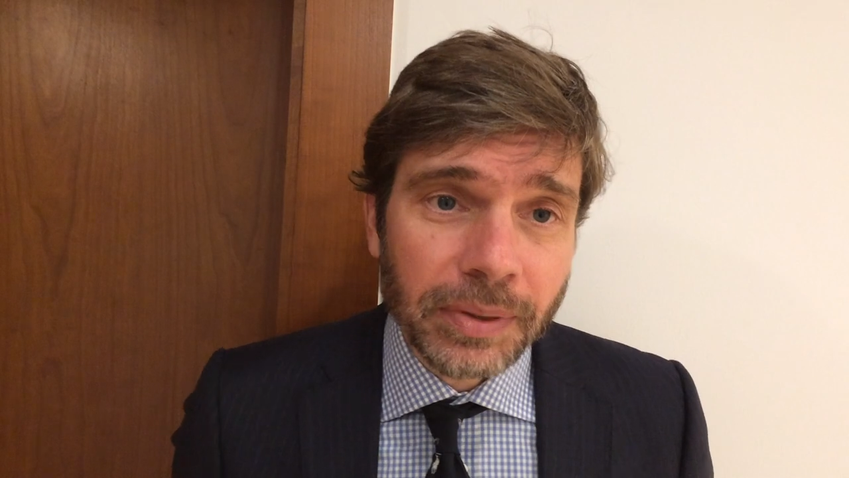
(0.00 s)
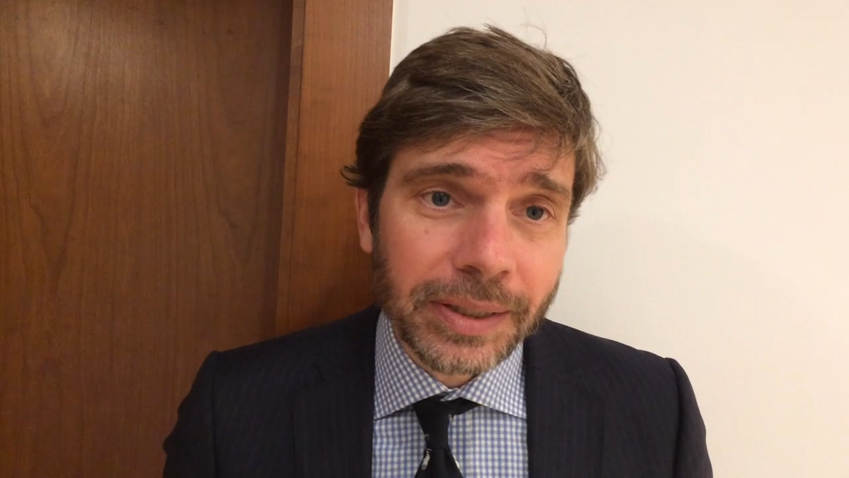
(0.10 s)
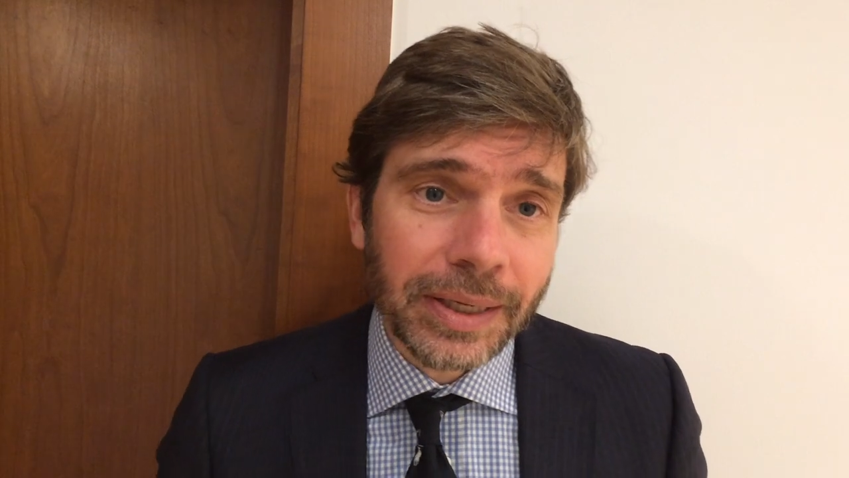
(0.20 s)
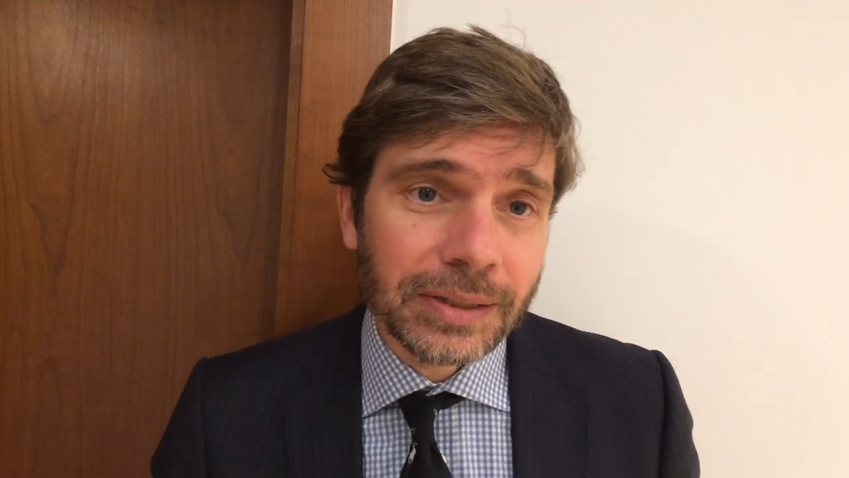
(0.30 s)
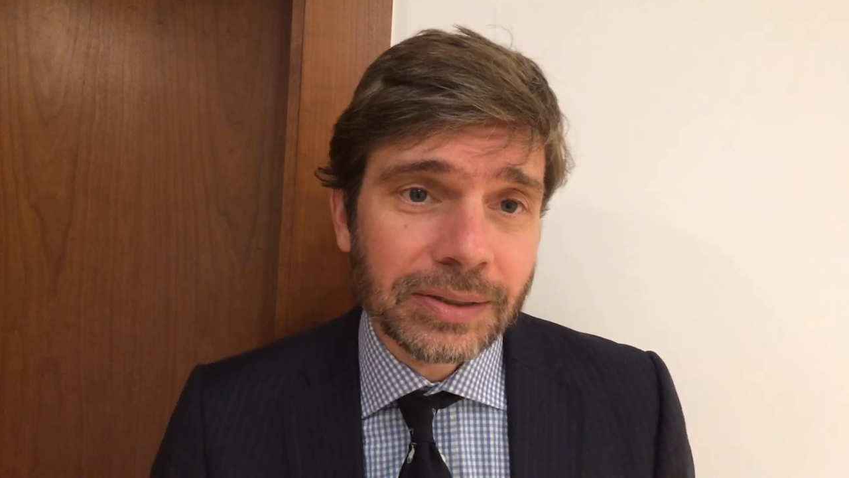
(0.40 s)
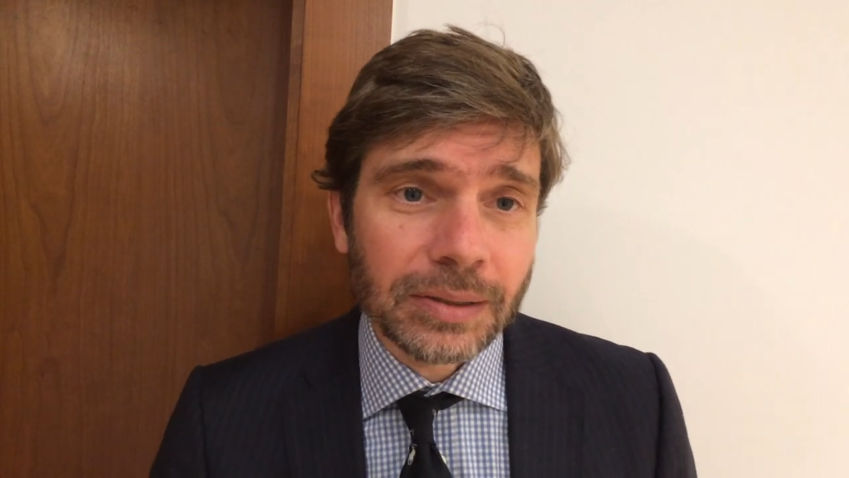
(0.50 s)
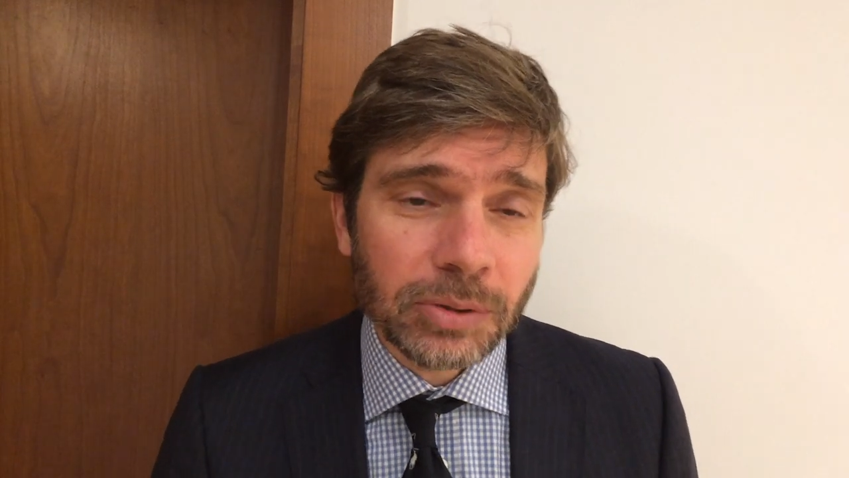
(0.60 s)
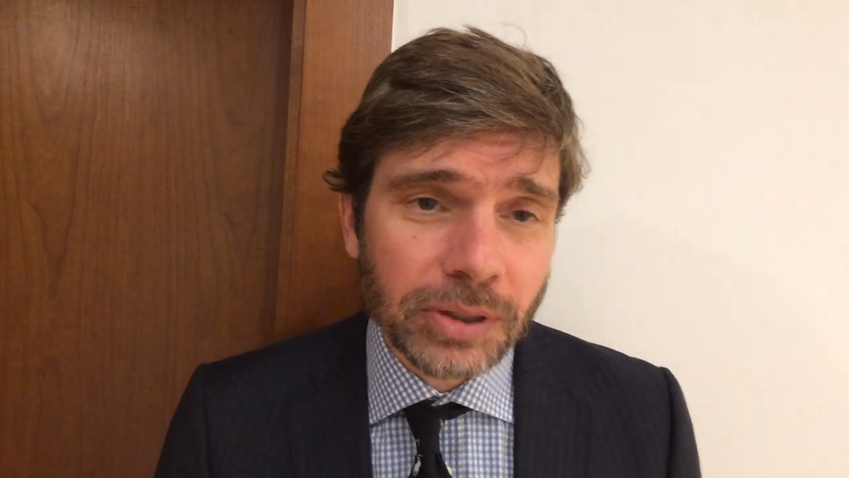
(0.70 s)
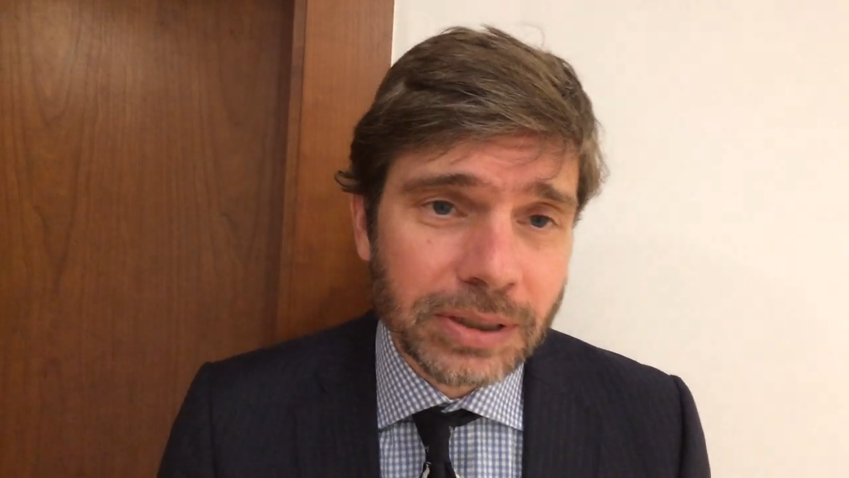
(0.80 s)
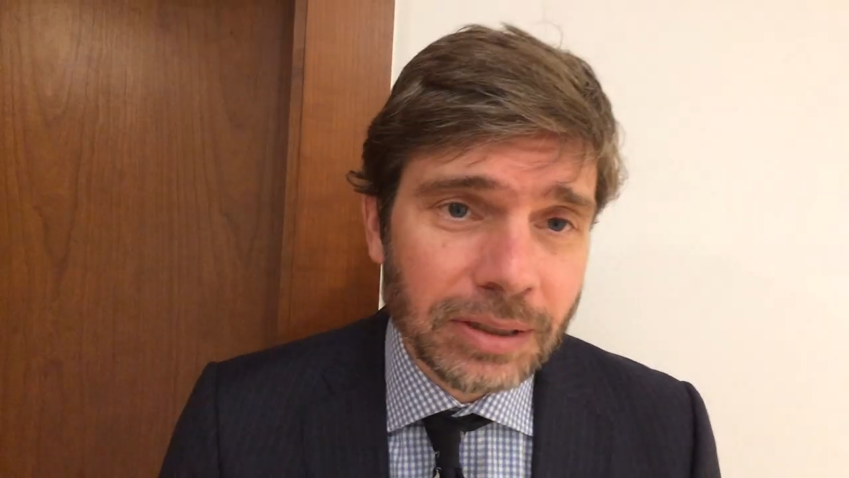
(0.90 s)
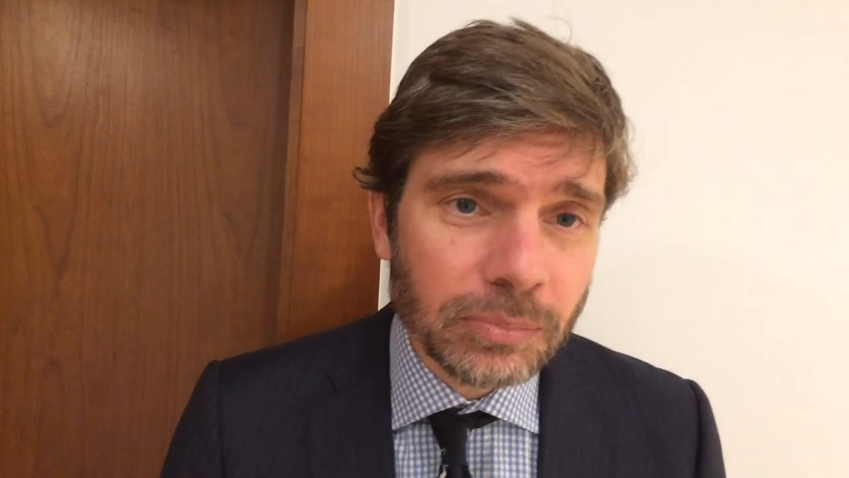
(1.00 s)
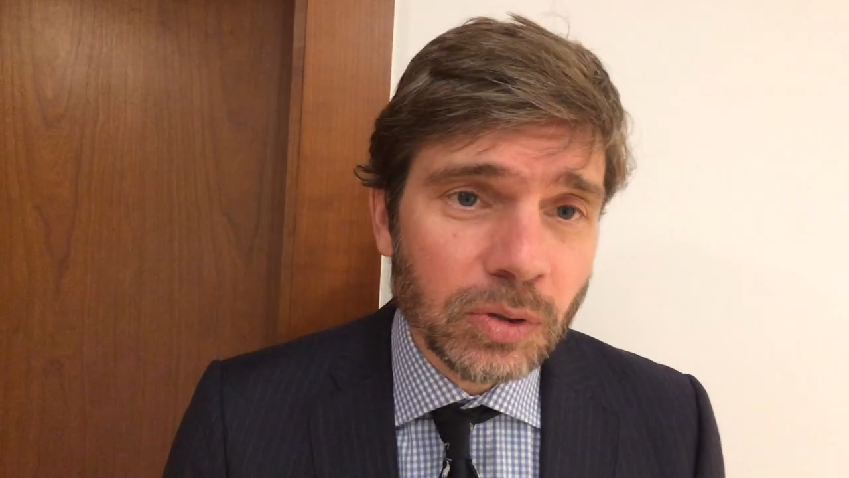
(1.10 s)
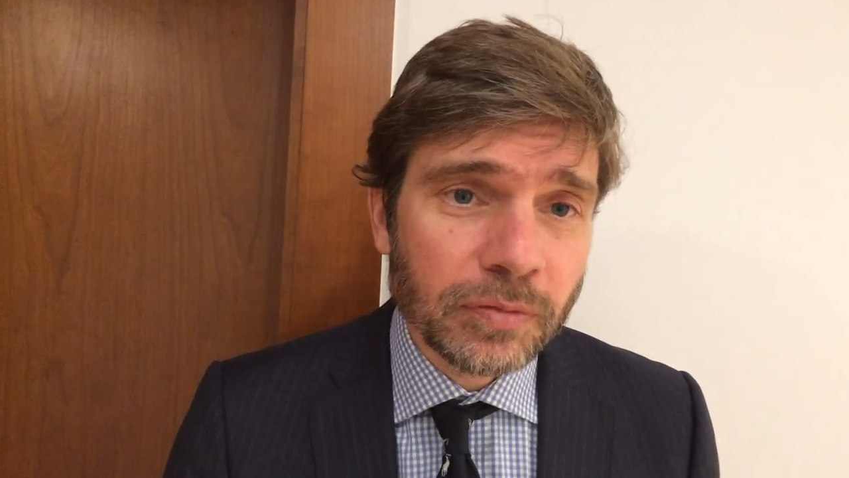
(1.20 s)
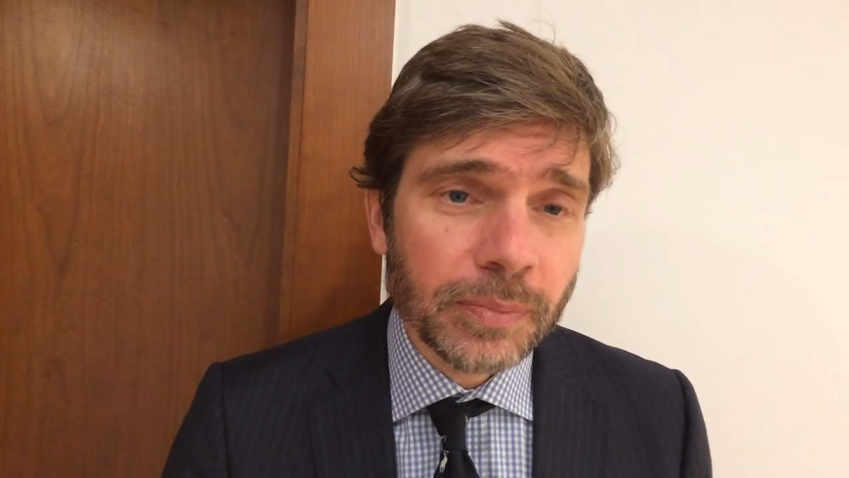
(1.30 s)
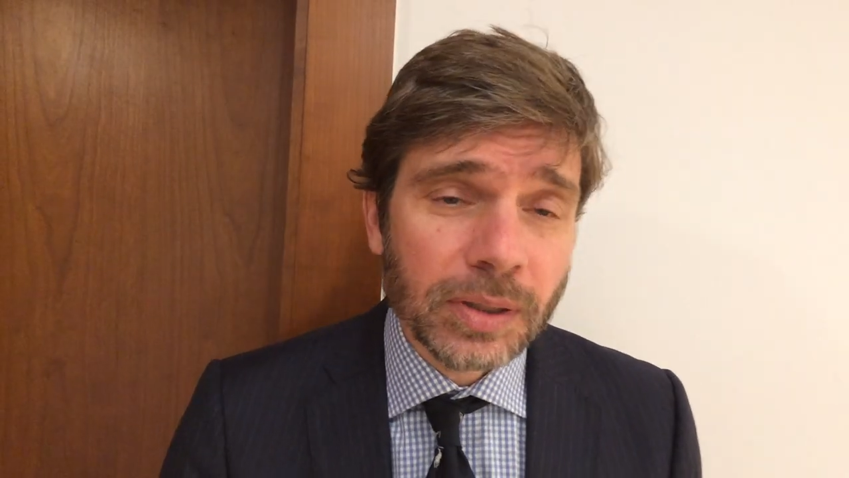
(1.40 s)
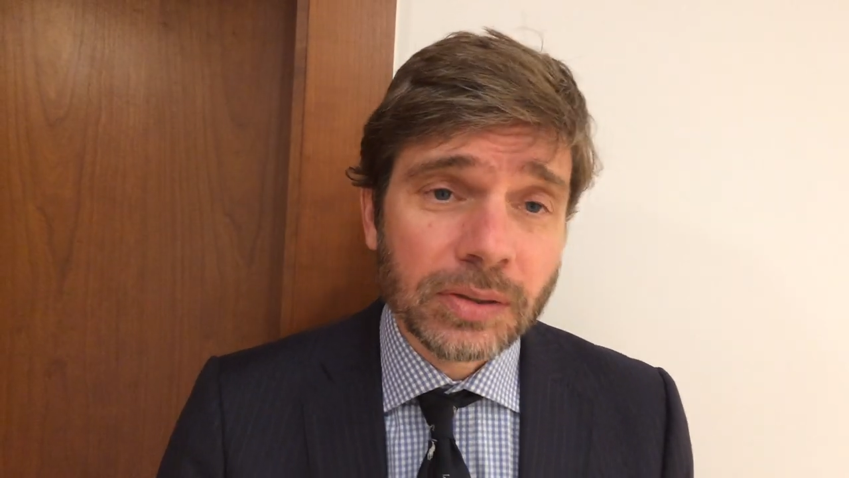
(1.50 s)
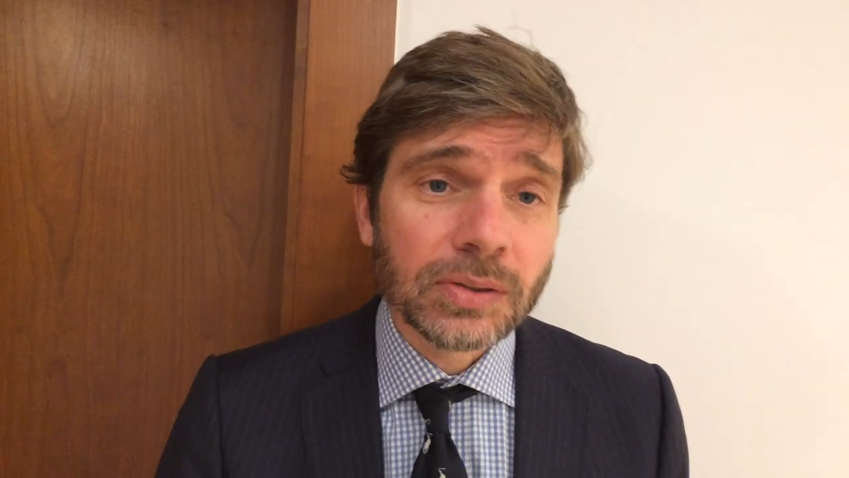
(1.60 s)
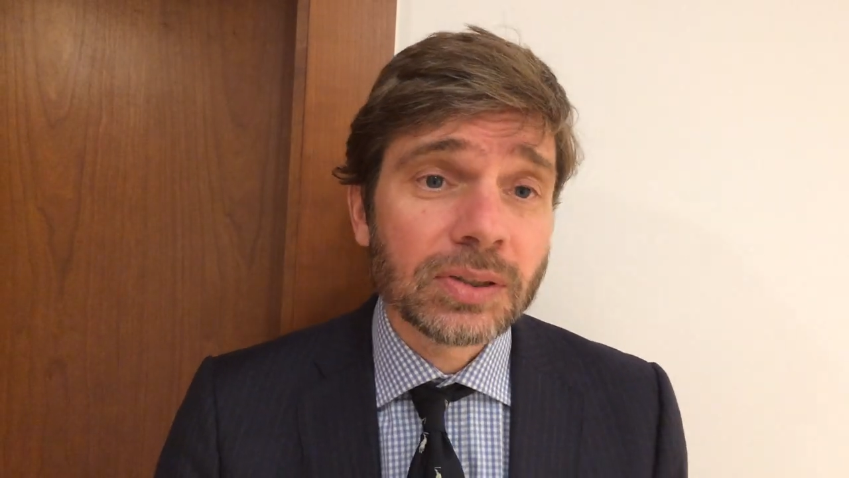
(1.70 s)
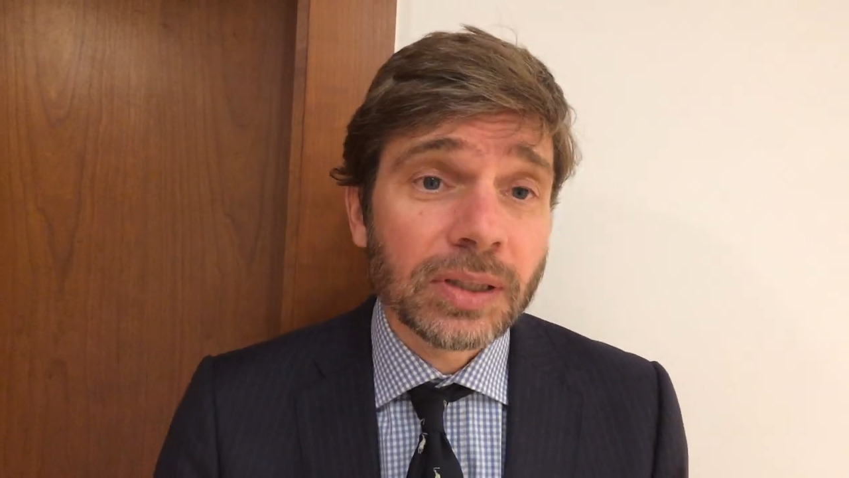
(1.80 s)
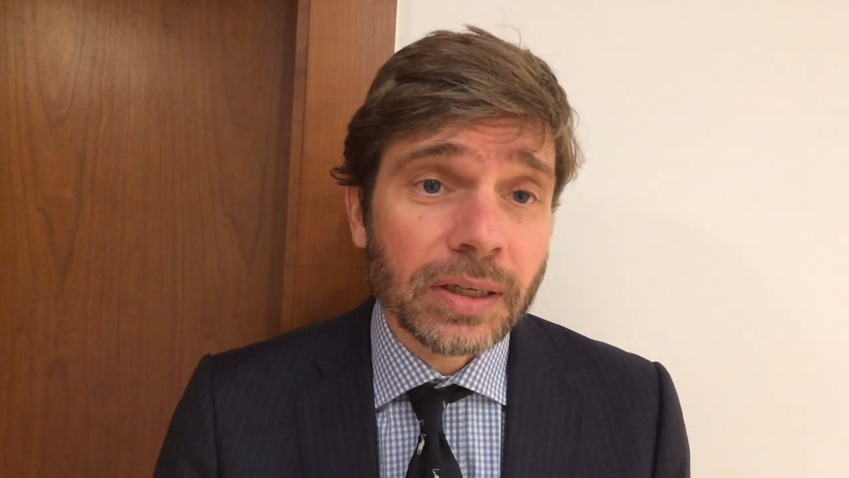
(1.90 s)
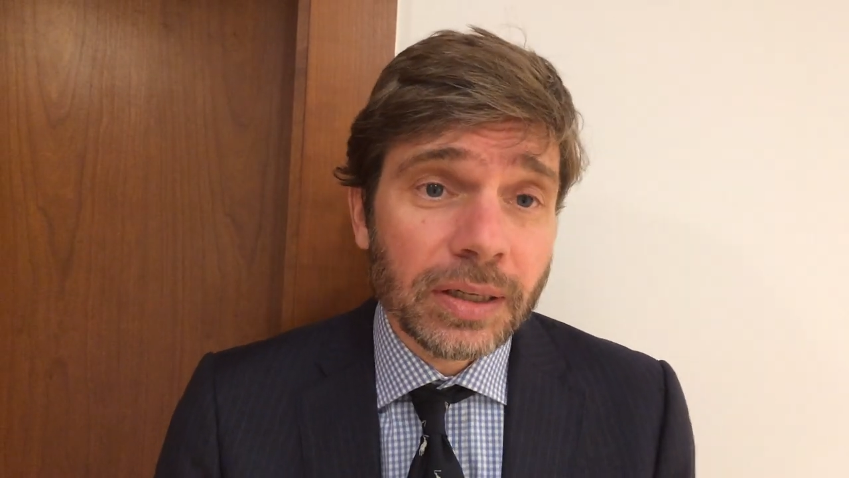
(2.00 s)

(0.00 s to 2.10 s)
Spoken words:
against democratic movements,